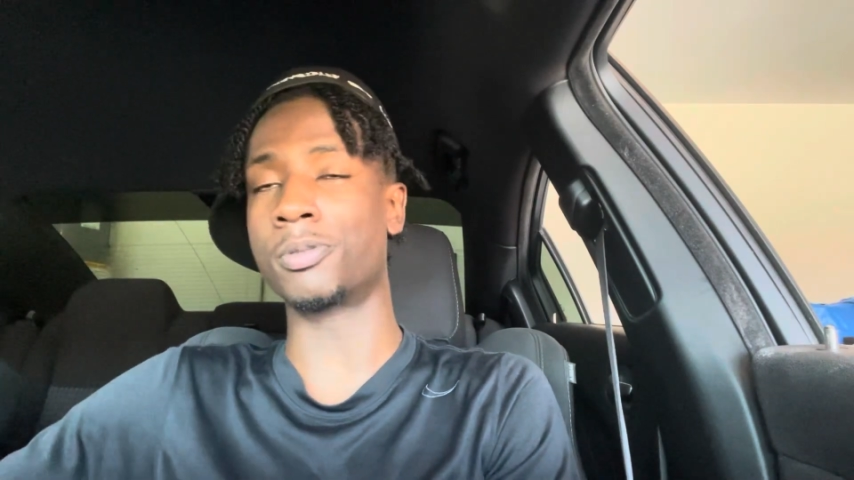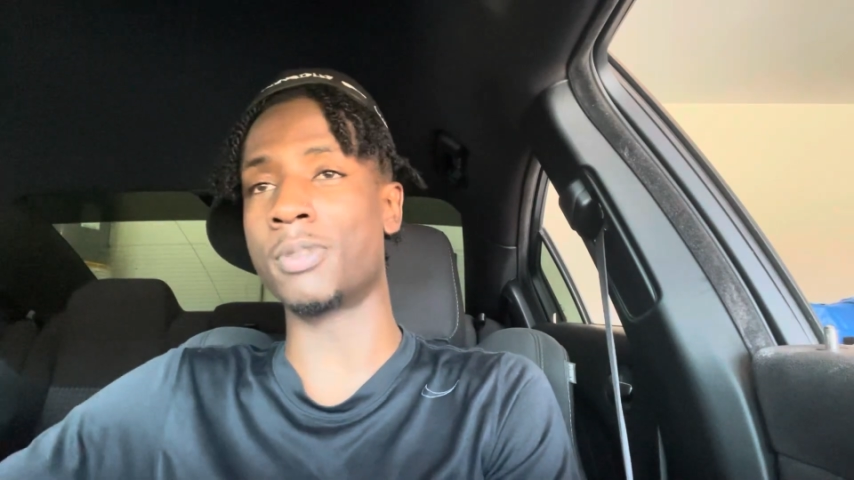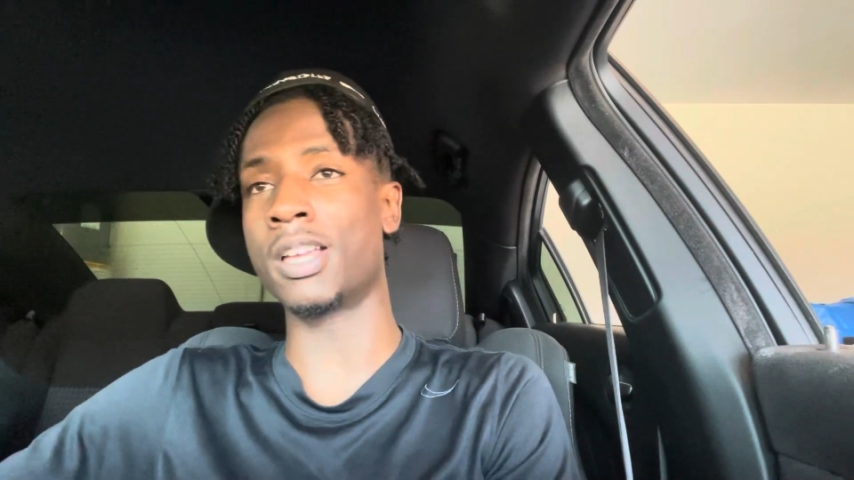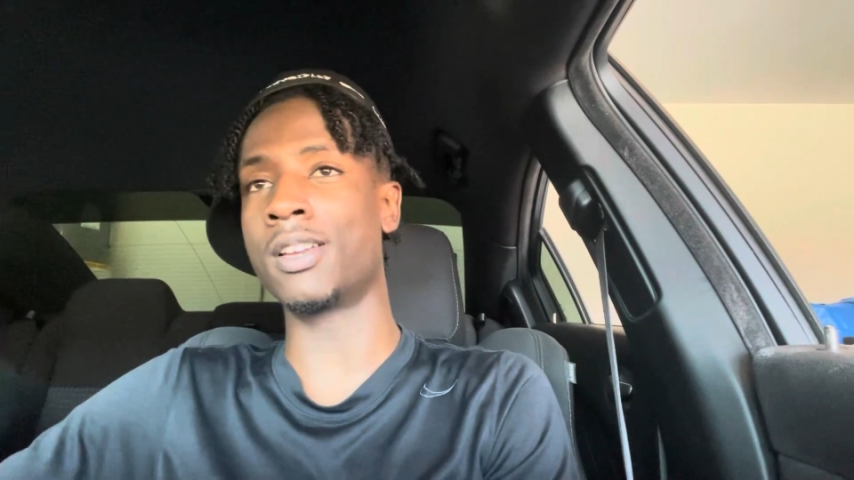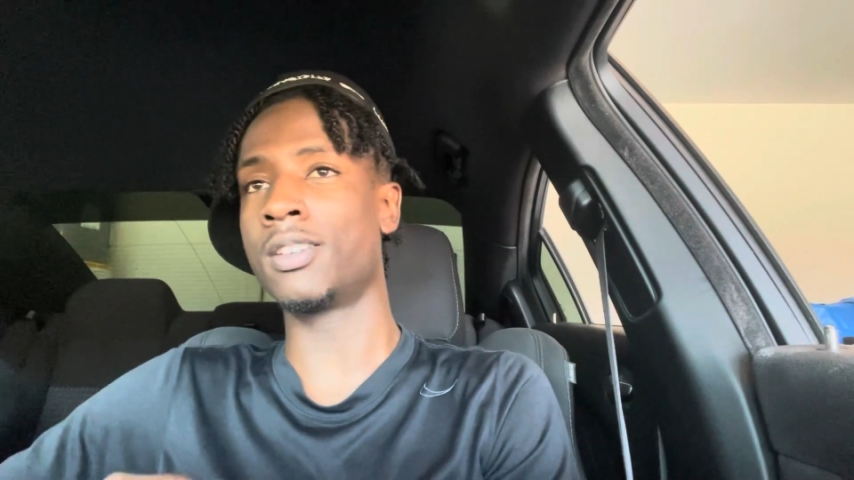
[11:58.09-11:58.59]

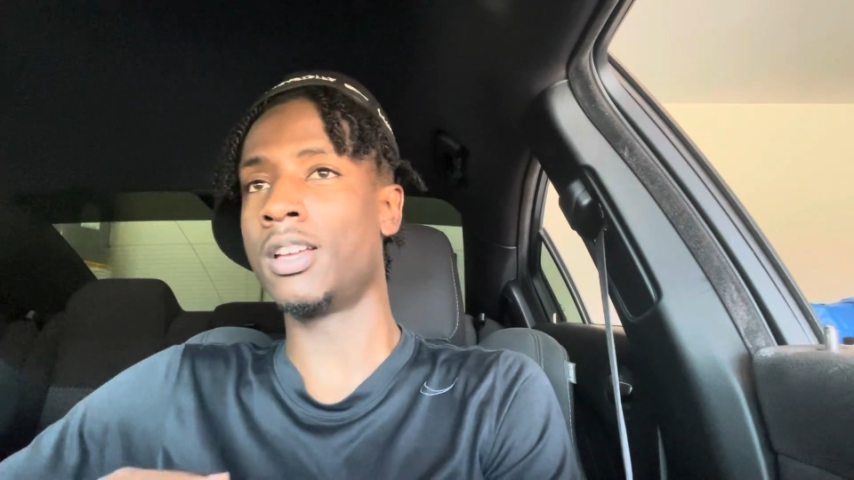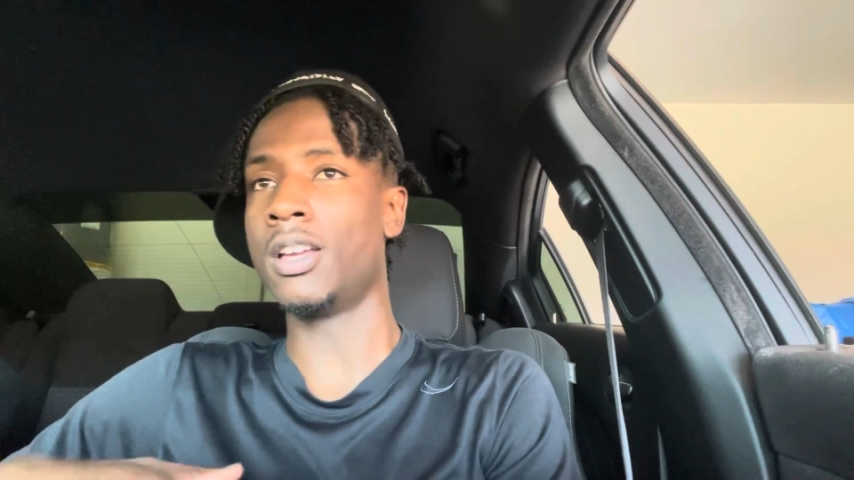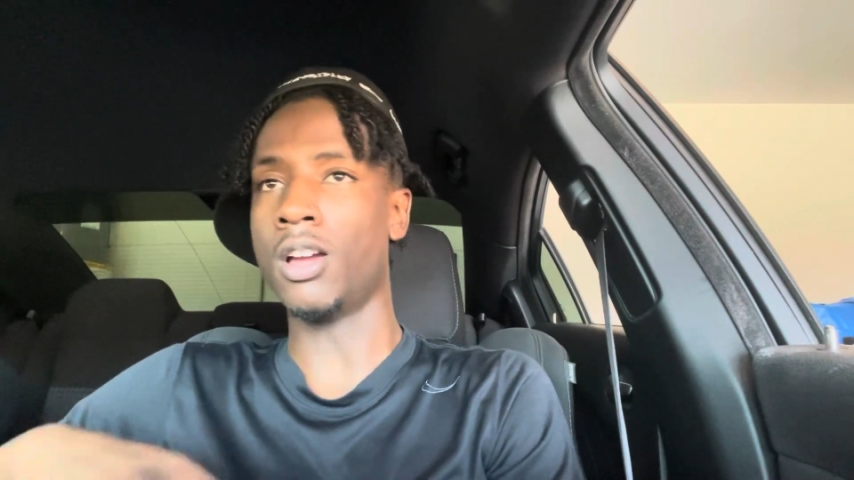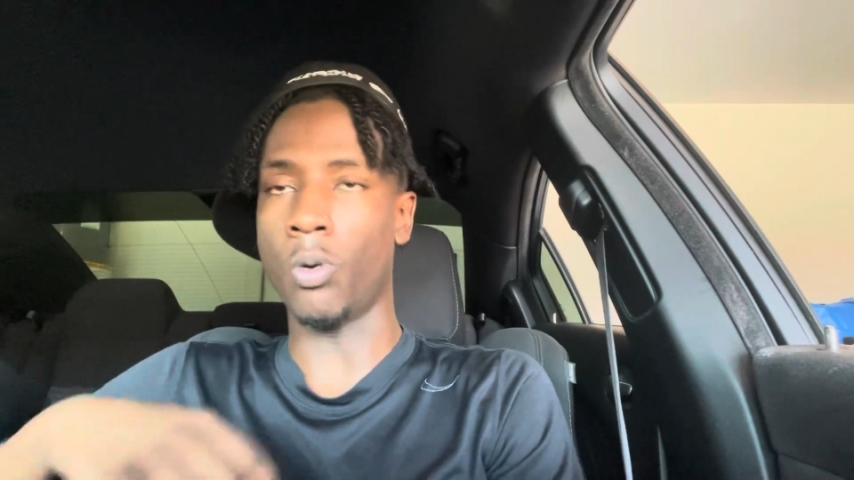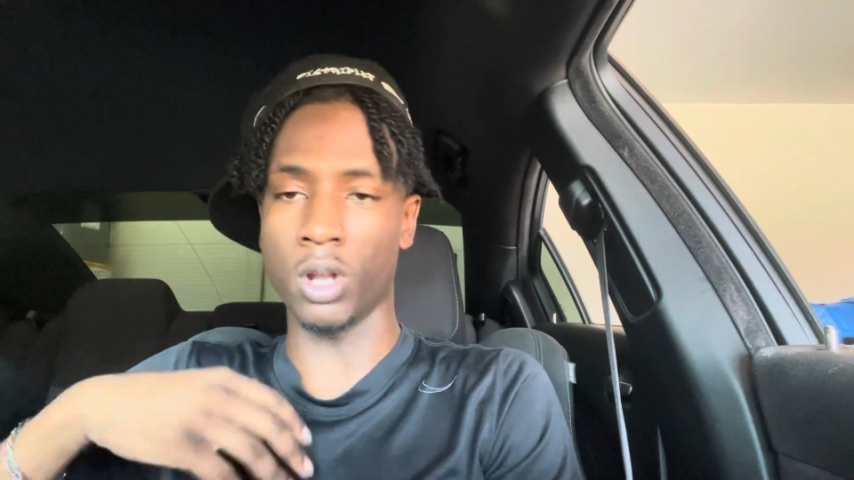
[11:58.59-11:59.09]
man.
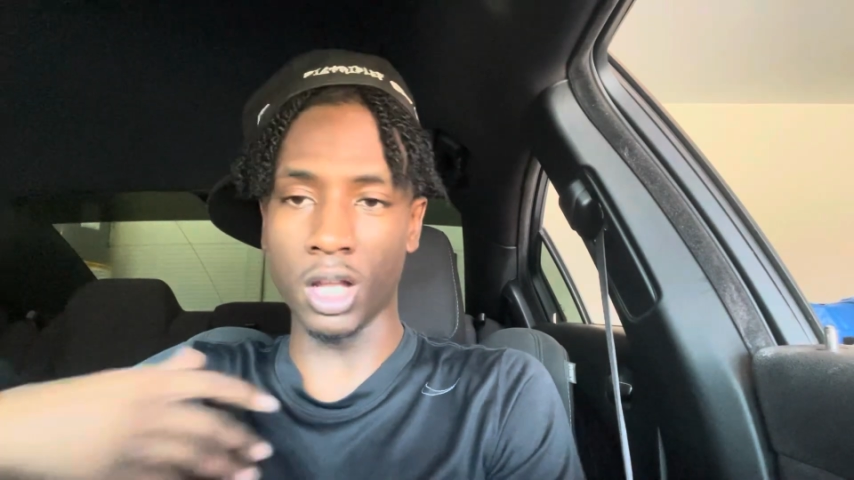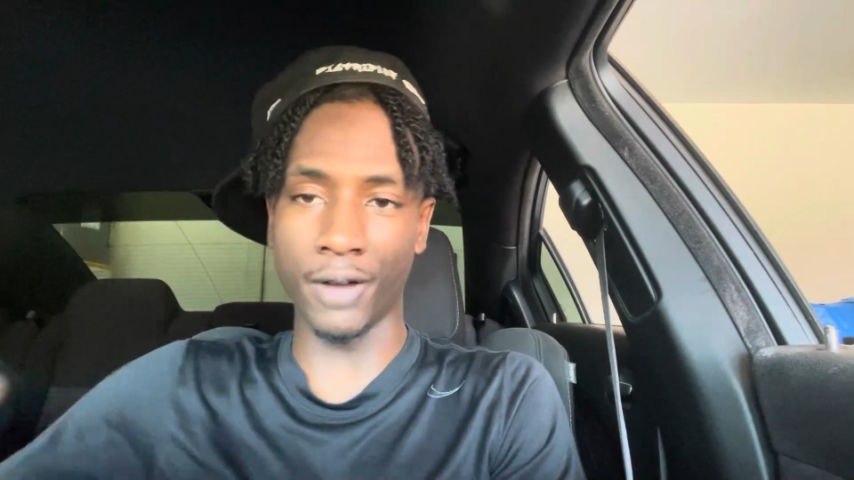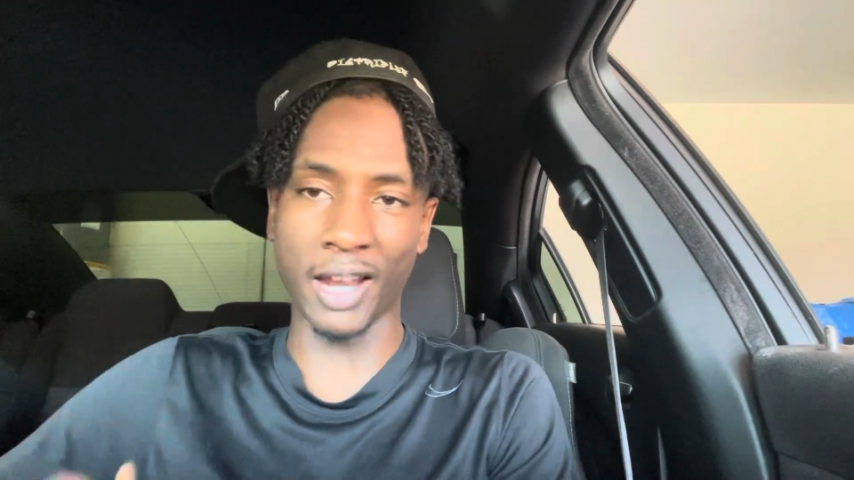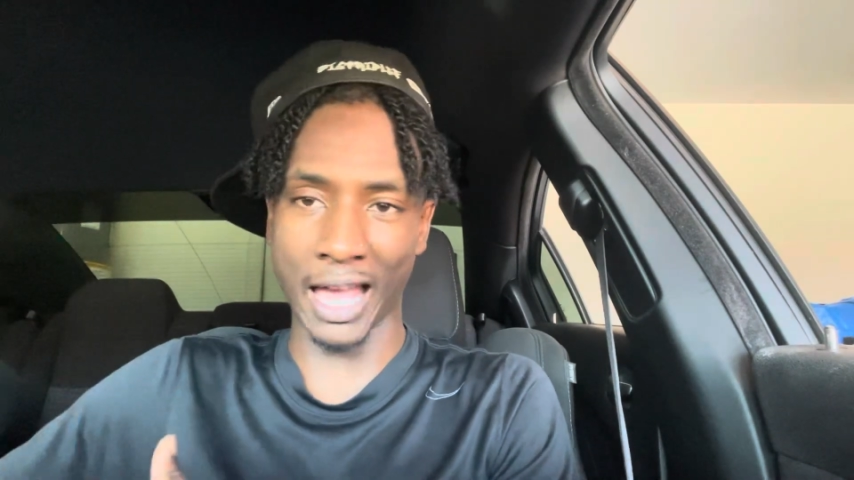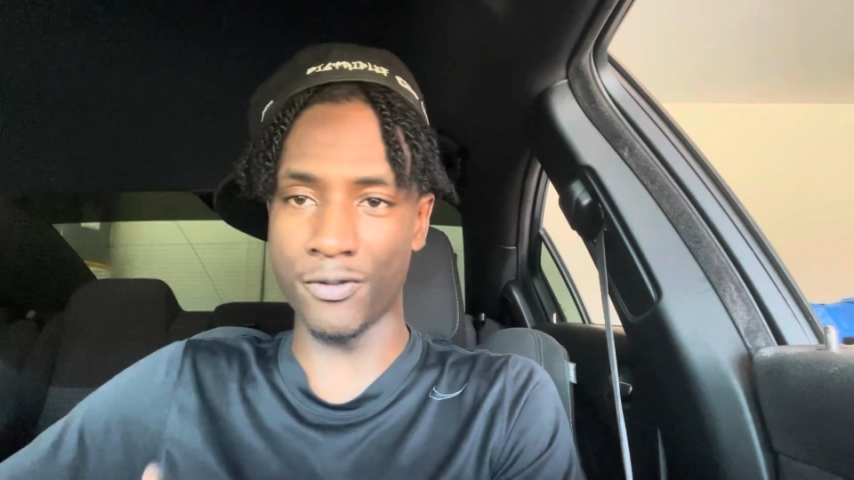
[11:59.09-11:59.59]
Would love
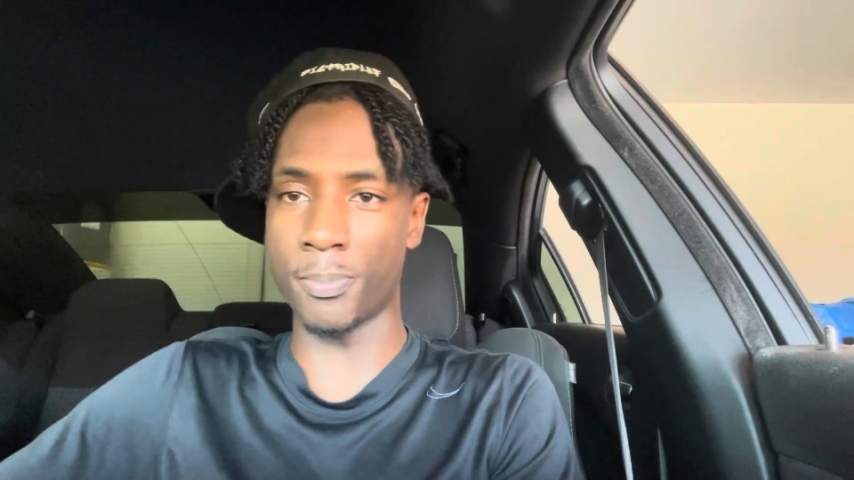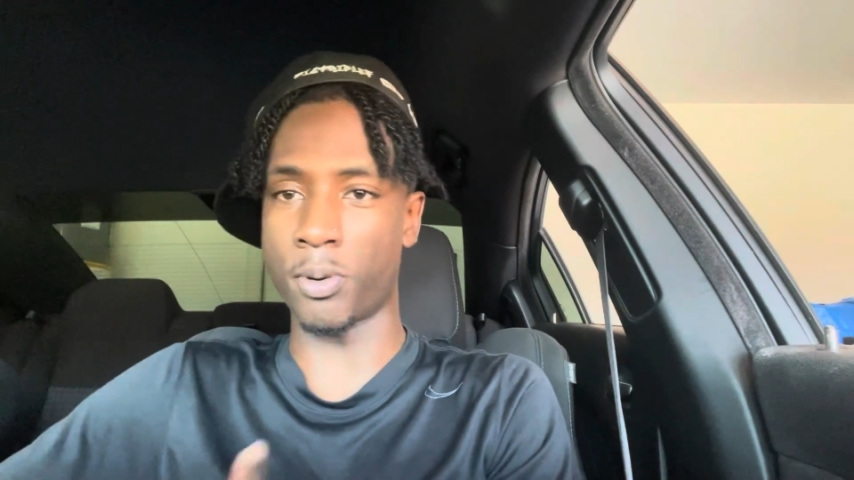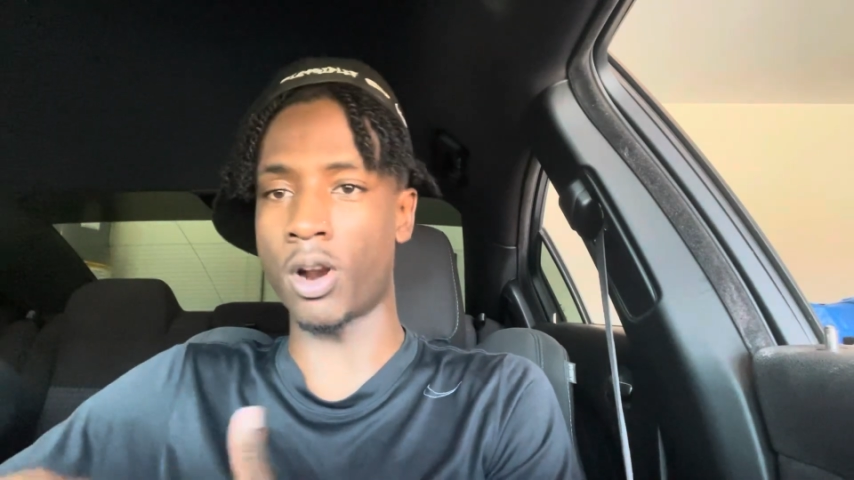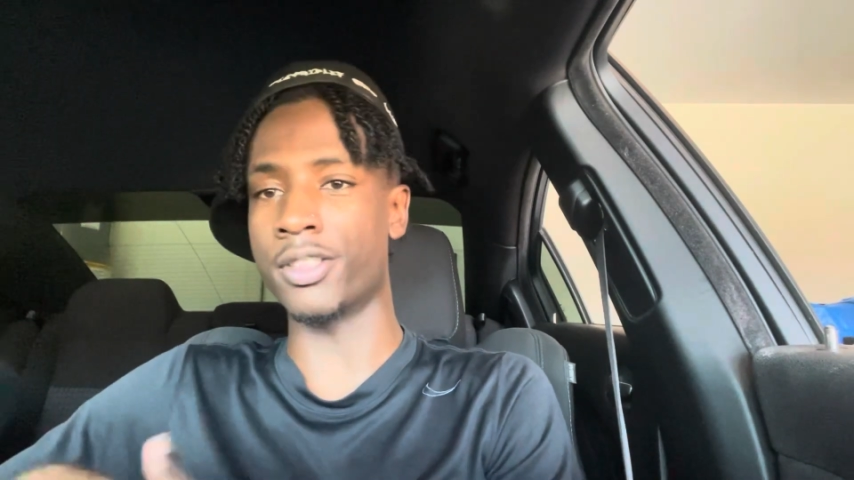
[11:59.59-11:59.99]
to have you part of